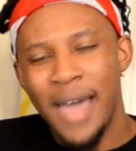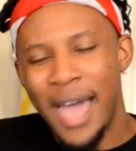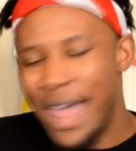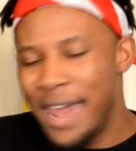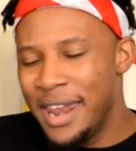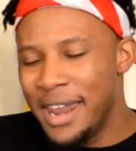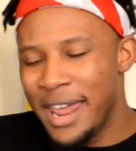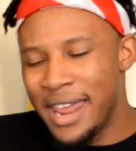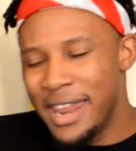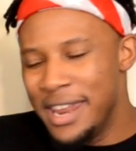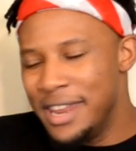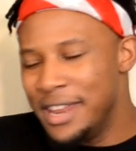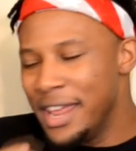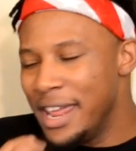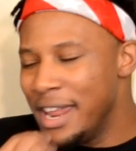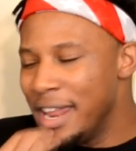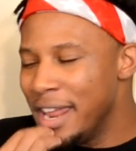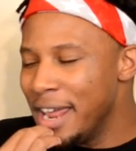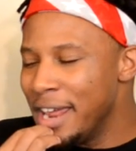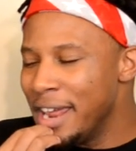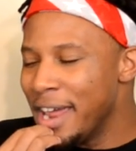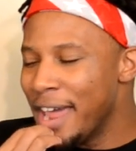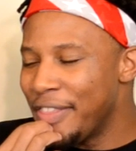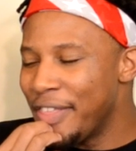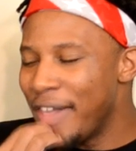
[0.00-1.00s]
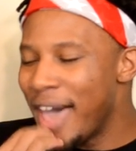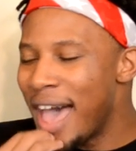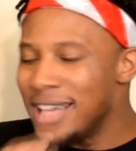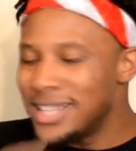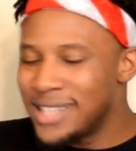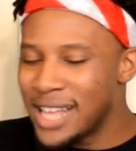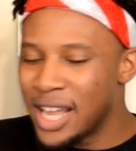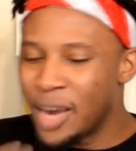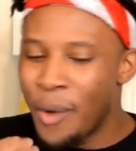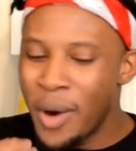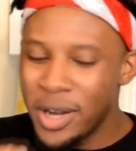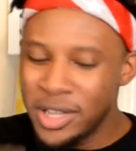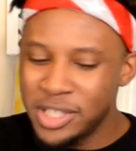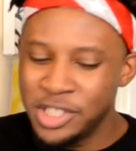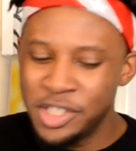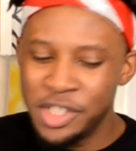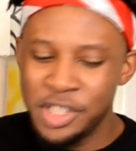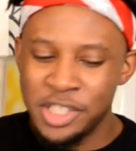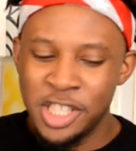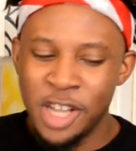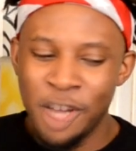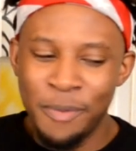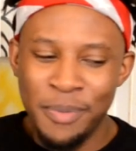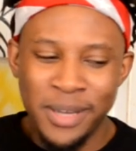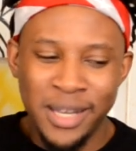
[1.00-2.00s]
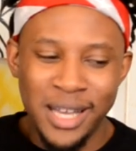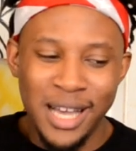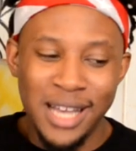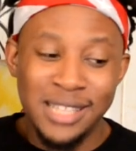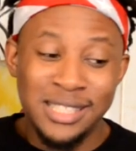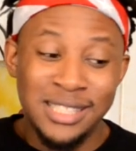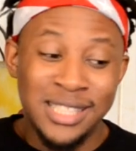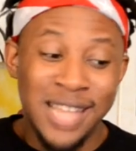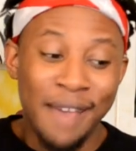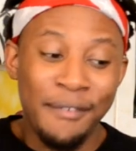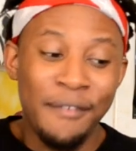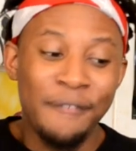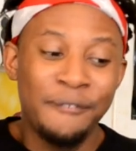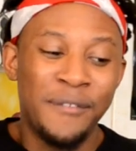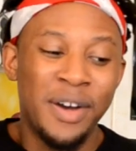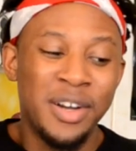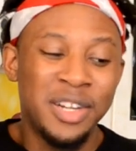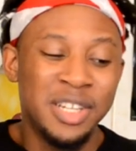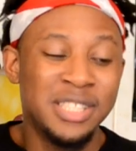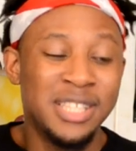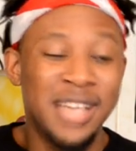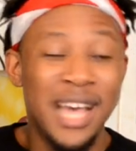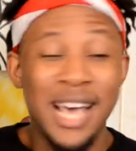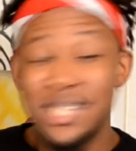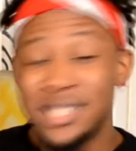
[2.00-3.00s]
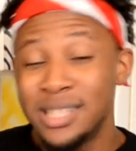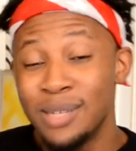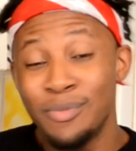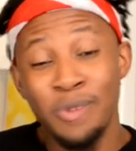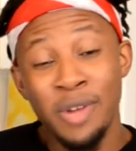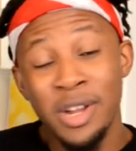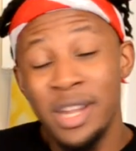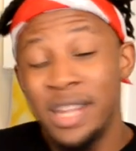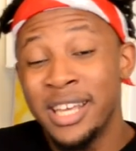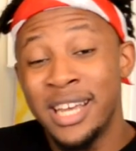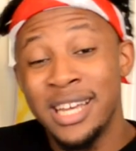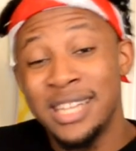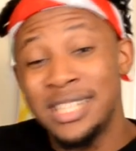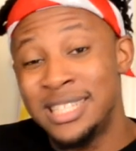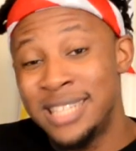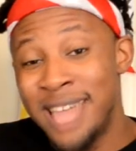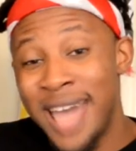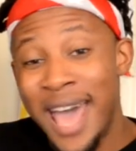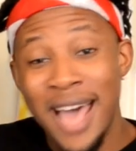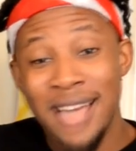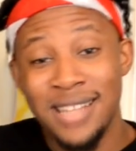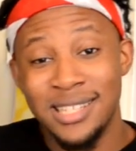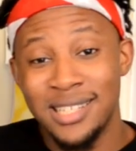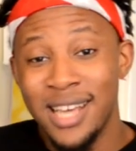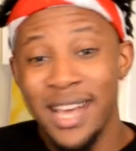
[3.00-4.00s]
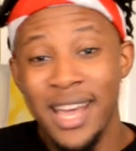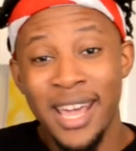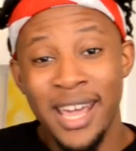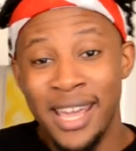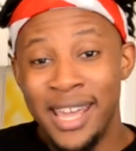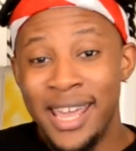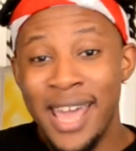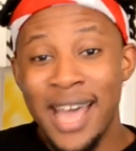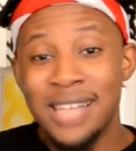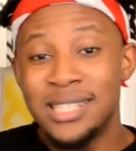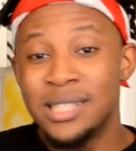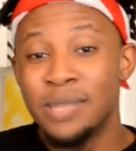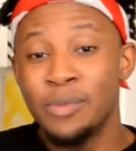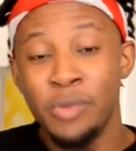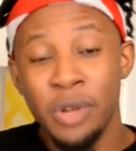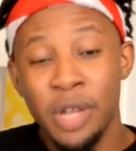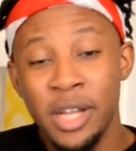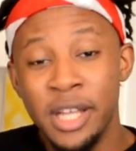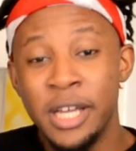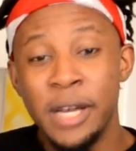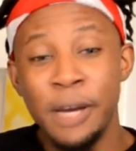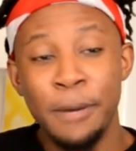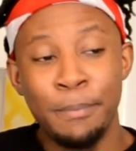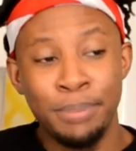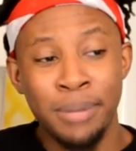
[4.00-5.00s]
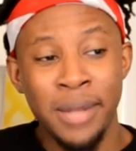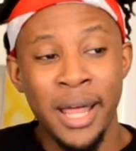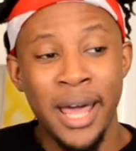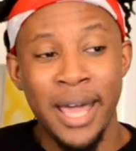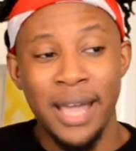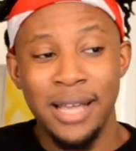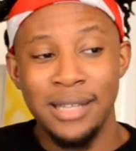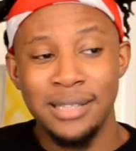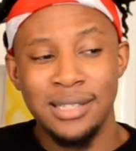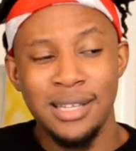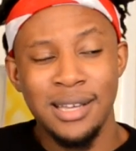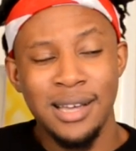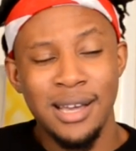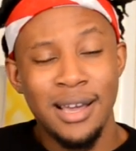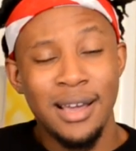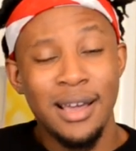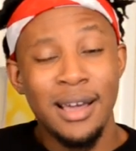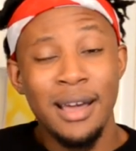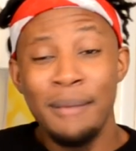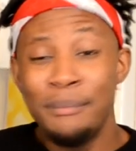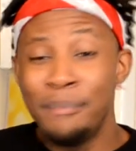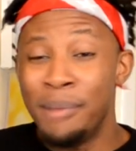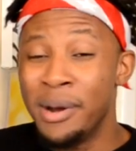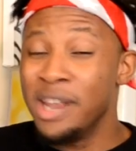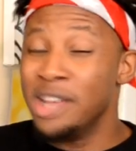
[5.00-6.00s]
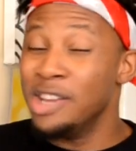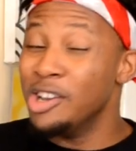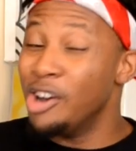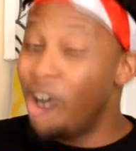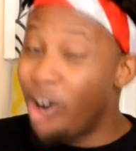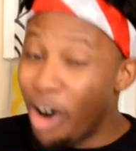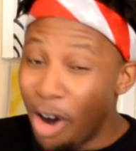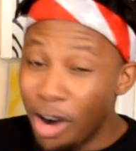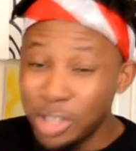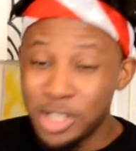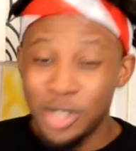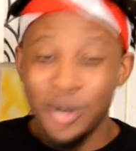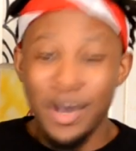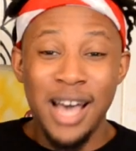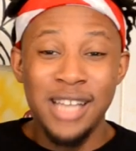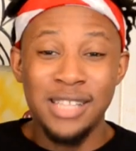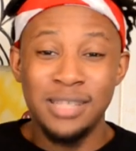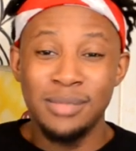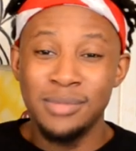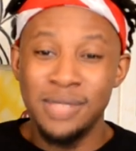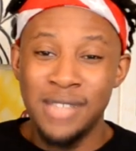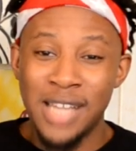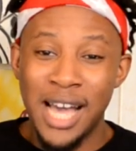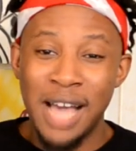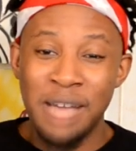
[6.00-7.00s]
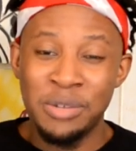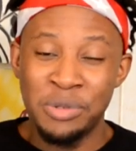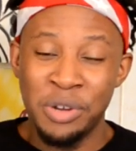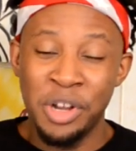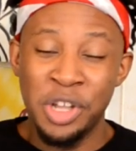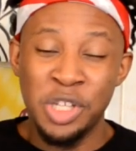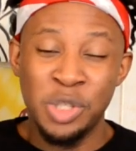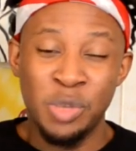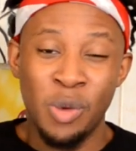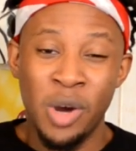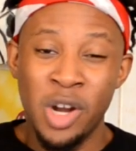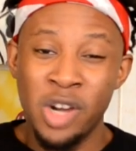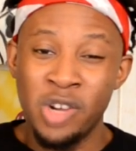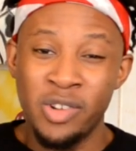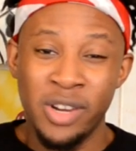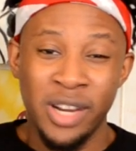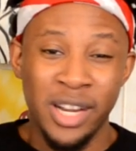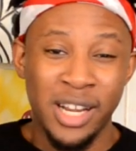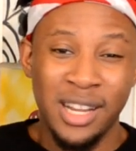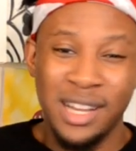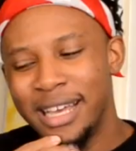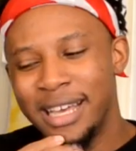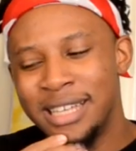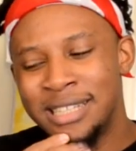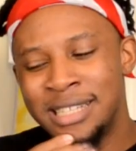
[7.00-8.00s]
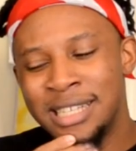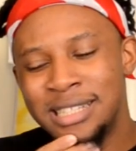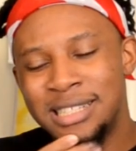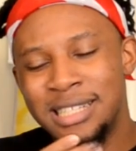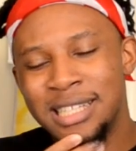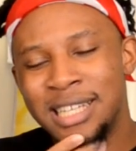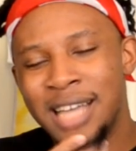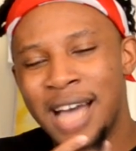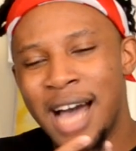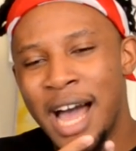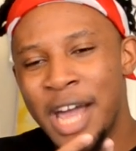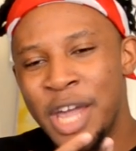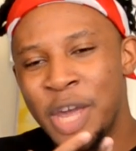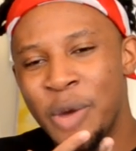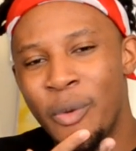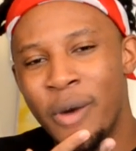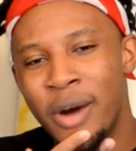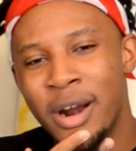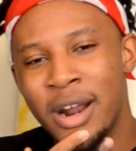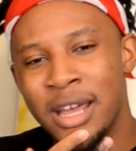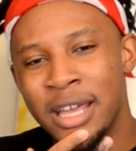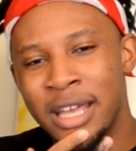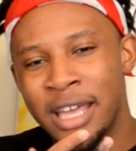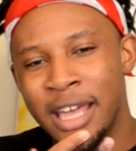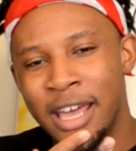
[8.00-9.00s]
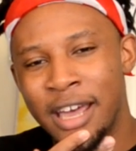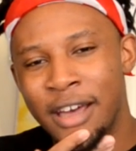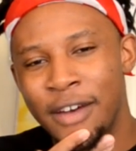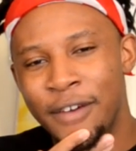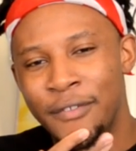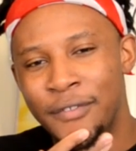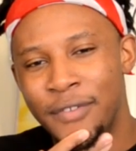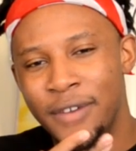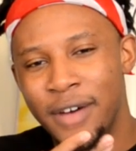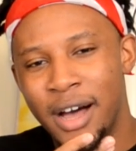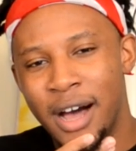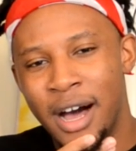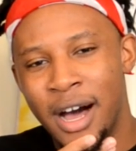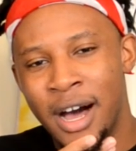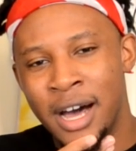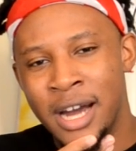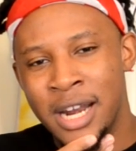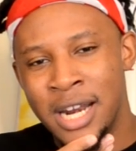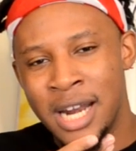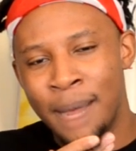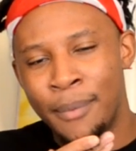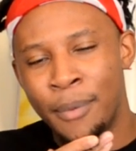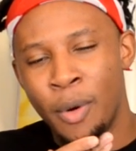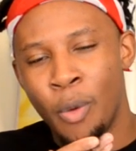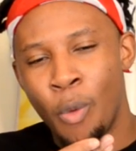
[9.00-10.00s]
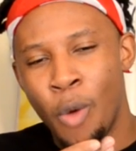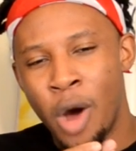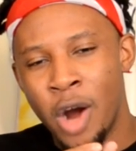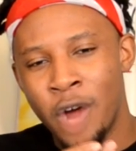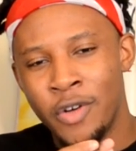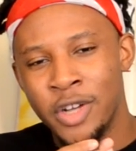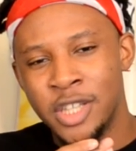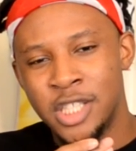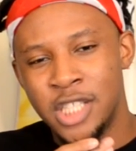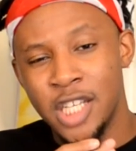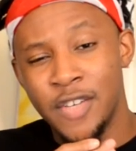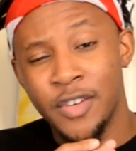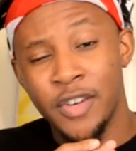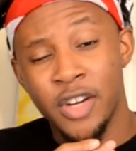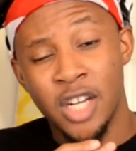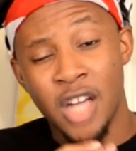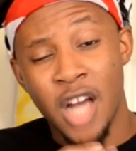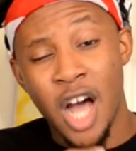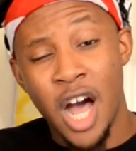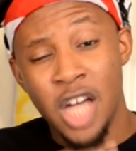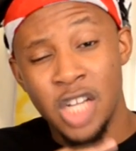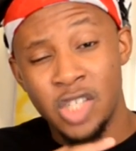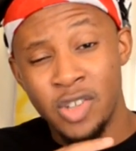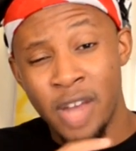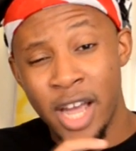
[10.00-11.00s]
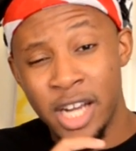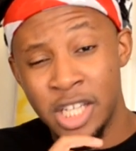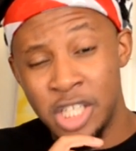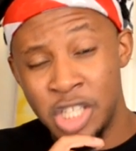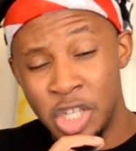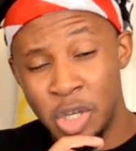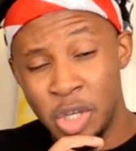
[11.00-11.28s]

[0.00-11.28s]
And you have to ask that question to yourself, because Devin Funchess has some really good stats. He has some really good plays. But he also has some times where he's wondering, is this the guy you want to give a number one receiver contract